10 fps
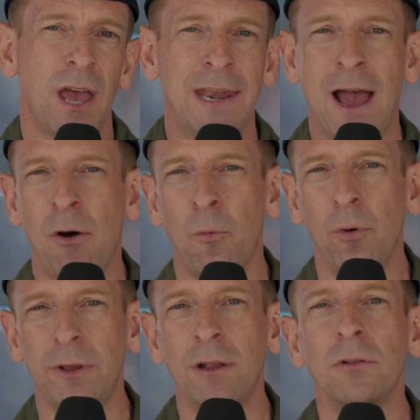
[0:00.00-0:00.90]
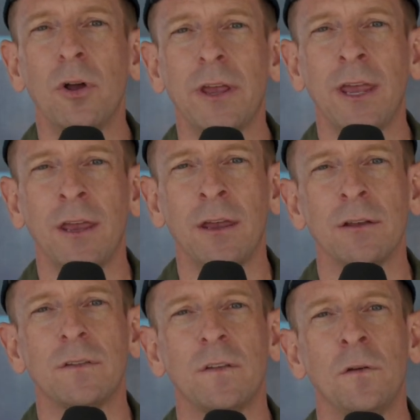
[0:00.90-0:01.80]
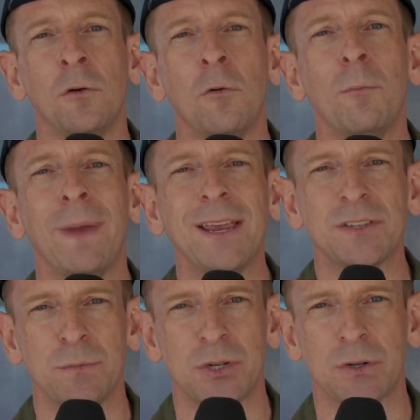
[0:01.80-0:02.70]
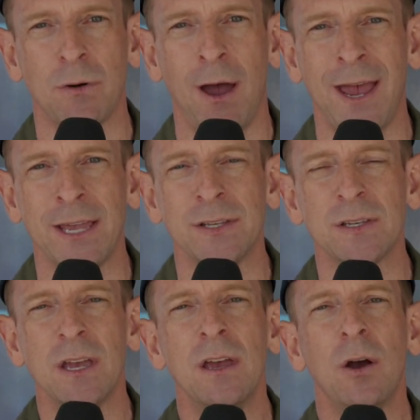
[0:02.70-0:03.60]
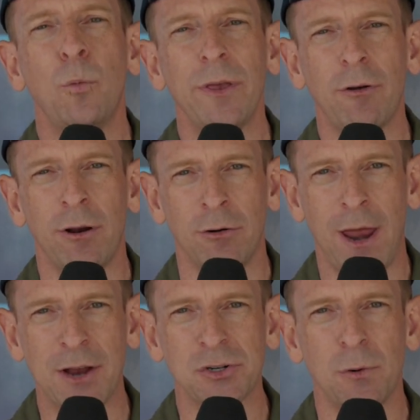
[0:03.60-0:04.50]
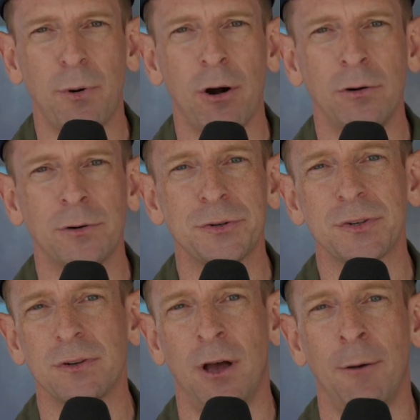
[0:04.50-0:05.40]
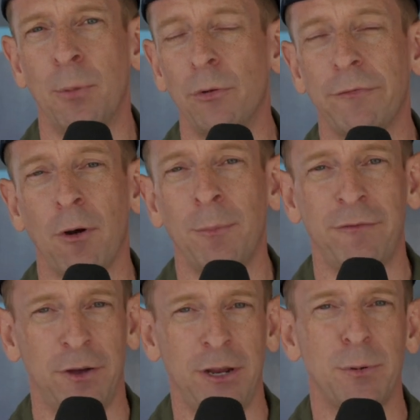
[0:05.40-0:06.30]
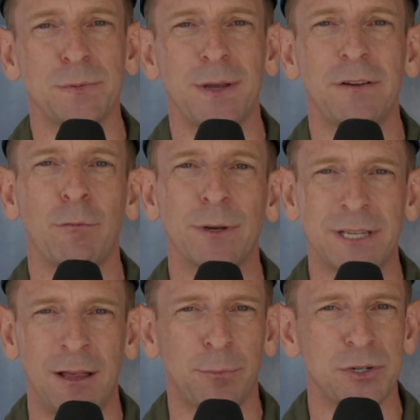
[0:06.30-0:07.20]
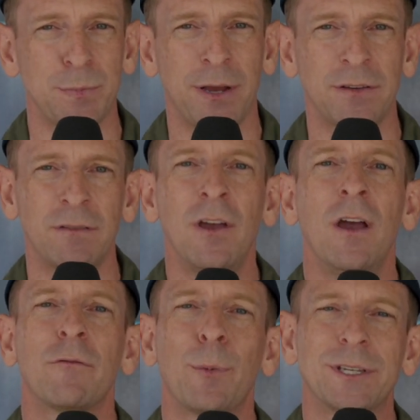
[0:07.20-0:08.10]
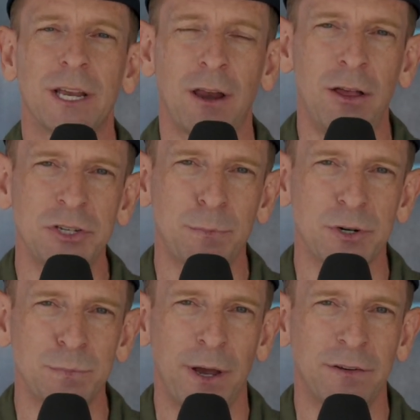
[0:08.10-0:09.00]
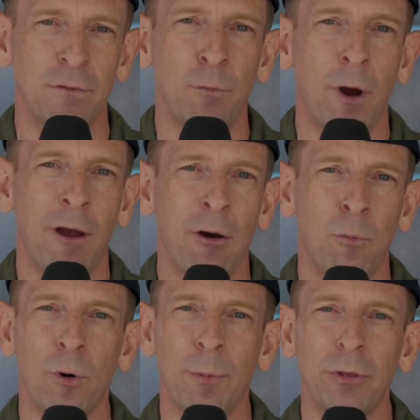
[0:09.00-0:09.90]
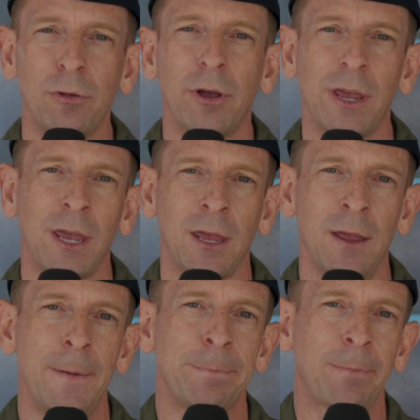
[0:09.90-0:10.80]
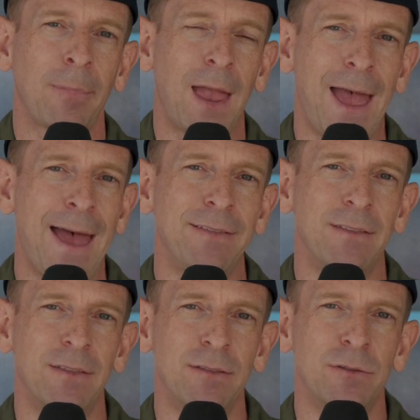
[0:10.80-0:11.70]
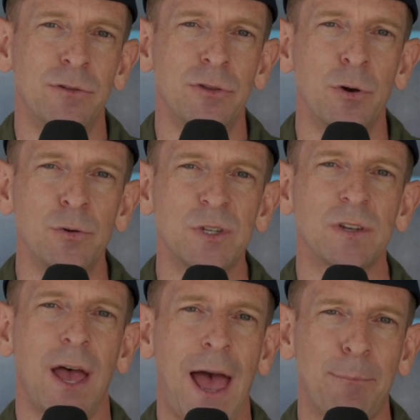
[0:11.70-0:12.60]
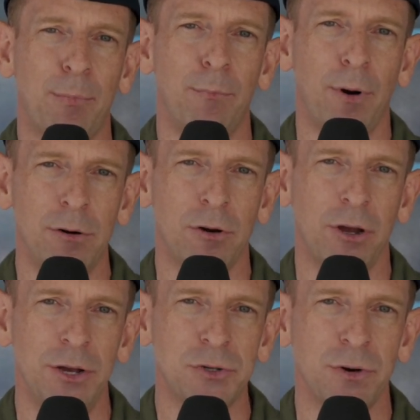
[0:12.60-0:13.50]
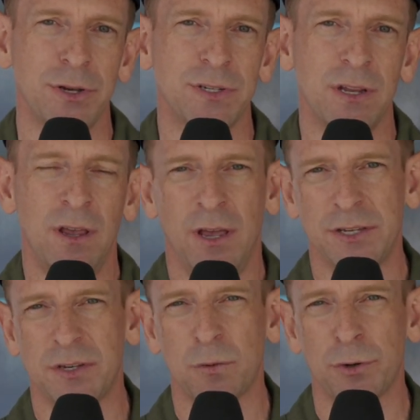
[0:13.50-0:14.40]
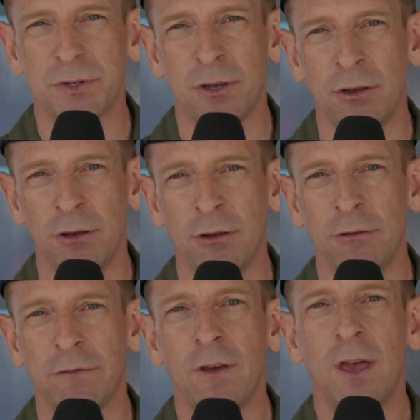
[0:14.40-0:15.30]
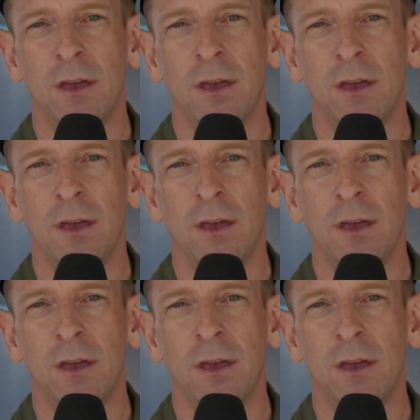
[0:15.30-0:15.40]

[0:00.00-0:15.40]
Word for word: and now really looking to make some strides with our international partners, uh, both from a funding perspective, from a talent perspective, from a technology perspective, where we're both looking at those partner countries as a source of